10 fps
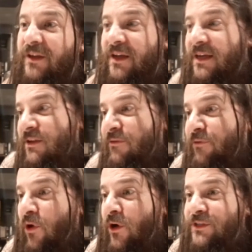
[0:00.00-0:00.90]
He has a
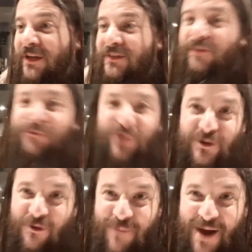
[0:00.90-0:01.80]
voice that is a
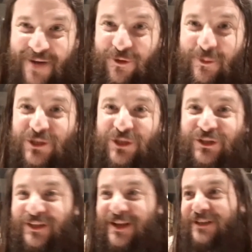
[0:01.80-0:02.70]
friend of mine from
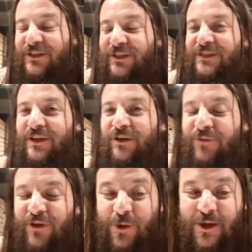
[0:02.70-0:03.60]
Argentina. He's the singer
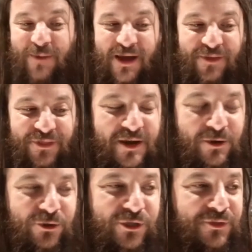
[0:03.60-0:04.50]
of a great band there,
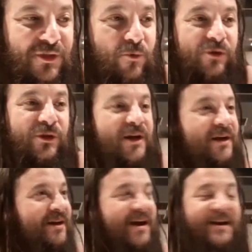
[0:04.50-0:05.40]
Los Antiguos.
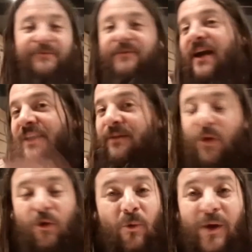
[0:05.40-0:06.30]
I invite him
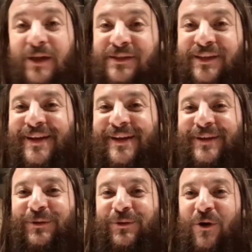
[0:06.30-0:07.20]
always.
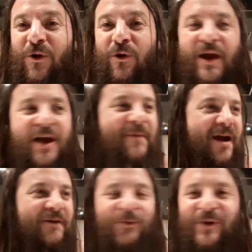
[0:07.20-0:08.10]
You know, hey
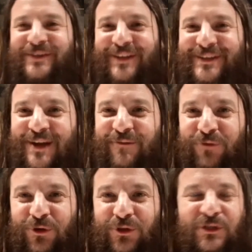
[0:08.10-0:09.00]
man, you want to say
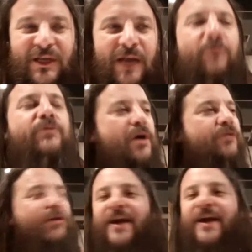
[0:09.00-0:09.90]
something for this album?
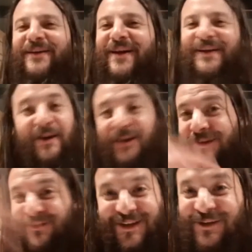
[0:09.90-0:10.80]
Yes, okay. And
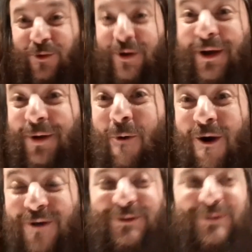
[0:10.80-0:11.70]
he says whatever he
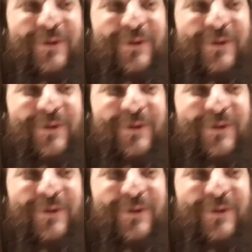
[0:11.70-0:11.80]
wants,